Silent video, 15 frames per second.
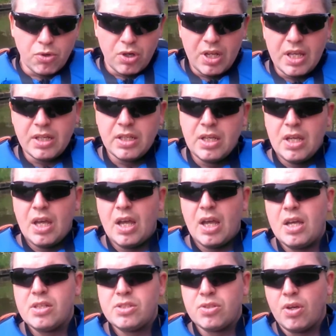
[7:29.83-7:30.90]
running,
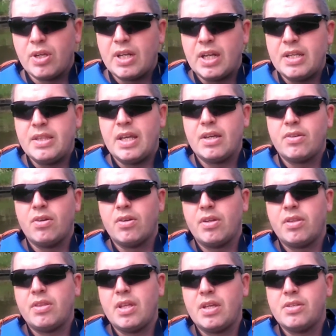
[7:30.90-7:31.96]
cycling, that kind
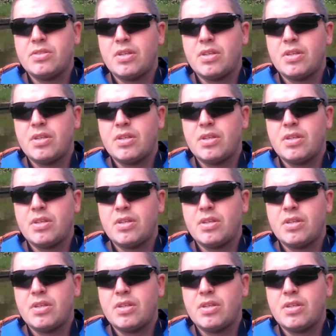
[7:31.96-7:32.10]
of thing.